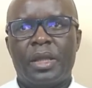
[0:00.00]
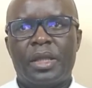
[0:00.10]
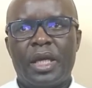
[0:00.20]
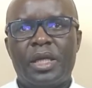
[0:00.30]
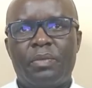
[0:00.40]

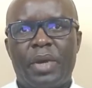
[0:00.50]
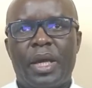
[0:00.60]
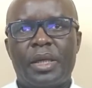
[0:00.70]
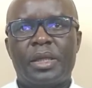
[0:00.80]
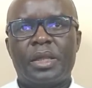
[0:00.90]
they
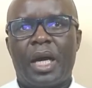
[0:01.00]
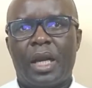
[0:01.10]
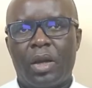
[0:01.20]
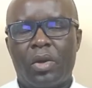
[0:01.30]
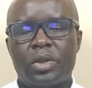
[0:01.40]
depend a
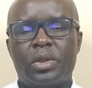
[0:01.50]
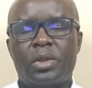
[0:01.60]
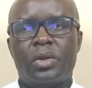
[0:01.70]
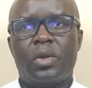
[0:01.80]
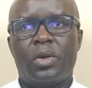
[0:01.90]
lot
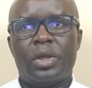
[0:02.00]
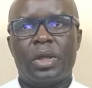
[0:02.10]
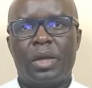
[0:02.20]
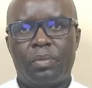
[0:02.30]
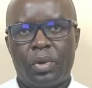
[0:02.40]
on
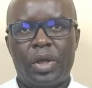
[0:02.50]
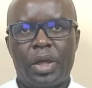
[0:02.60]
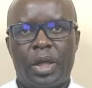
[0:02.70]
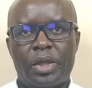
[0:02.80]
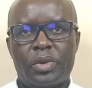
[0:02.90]
employee
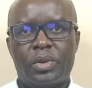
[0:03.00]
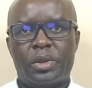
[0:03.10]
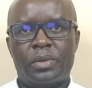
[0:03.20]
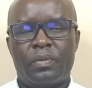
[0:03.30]
relations.